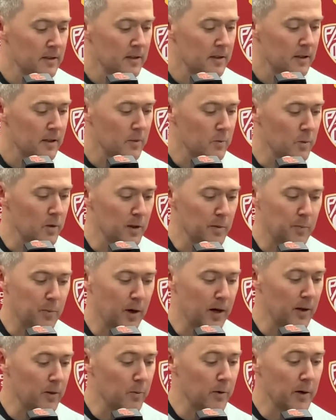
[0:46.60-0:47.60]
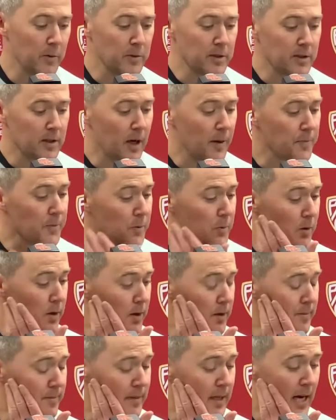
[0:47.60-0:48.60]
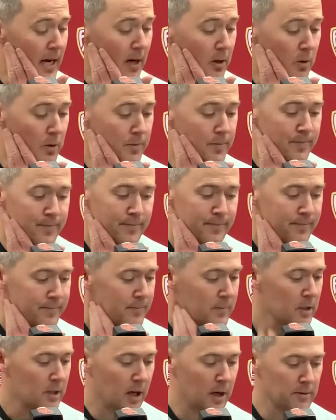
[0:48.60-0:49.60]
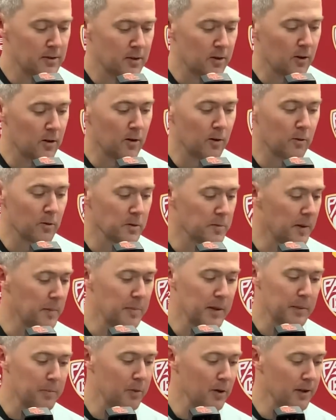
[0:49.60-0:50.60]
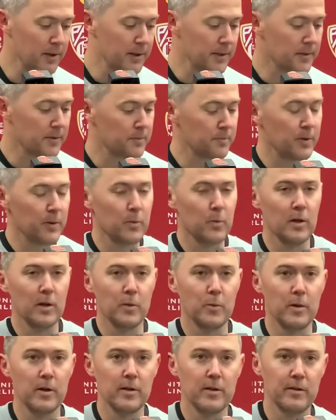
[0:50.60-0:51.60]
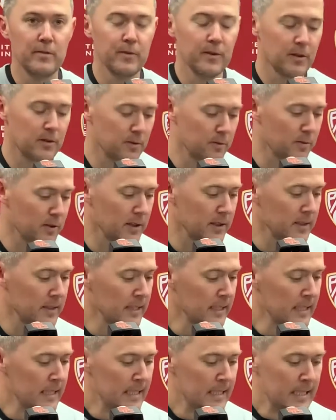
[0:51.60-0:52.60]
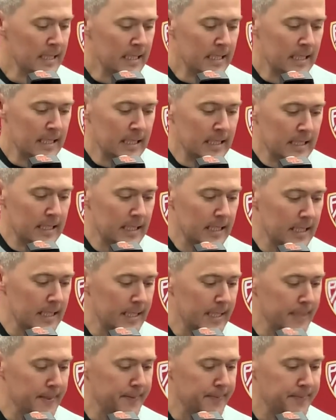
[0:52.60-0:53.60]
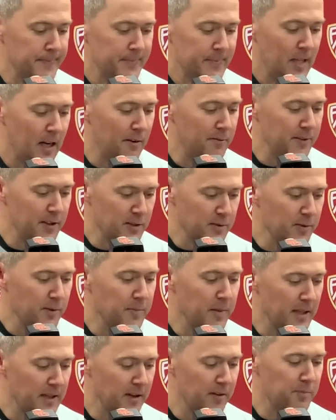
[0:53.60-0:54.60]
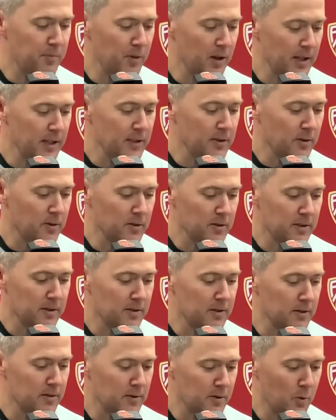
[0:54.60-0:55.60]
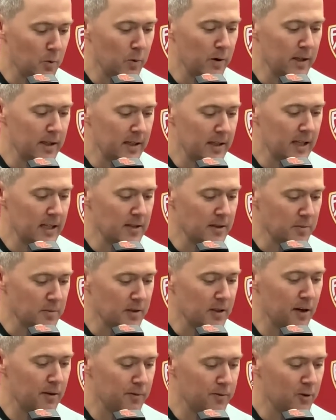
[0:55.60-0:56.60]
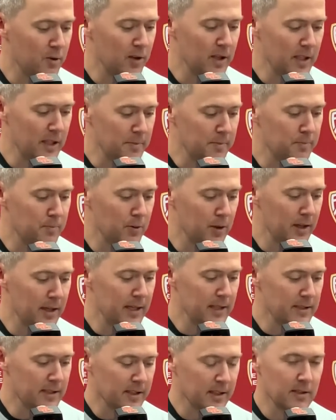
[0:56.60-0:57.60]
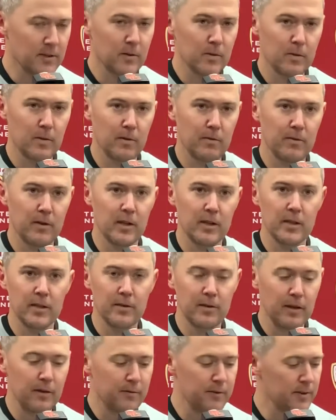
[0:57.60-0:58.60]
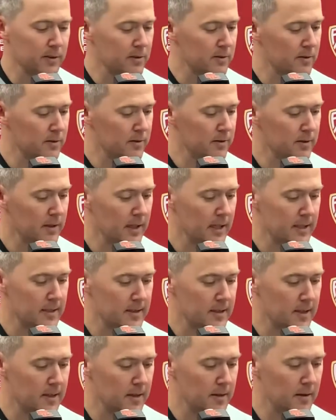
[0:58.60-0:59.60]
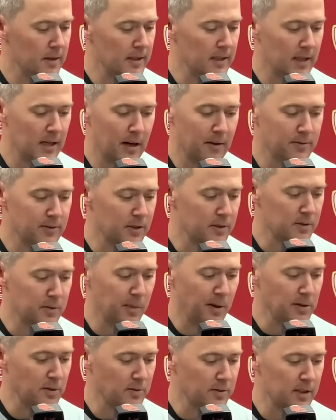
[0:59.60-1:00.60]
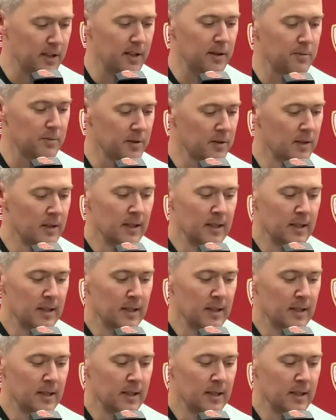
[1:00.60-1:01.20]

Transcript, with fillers: You know, really proud of the way we stopped the run, tackled, caused turnovers, made big plays, played really well defensively. Um, offensively made enough plays certainly to, to, win it. Had some tough, gritty plays against a, a very good defense, and uh, and then obviously special teams,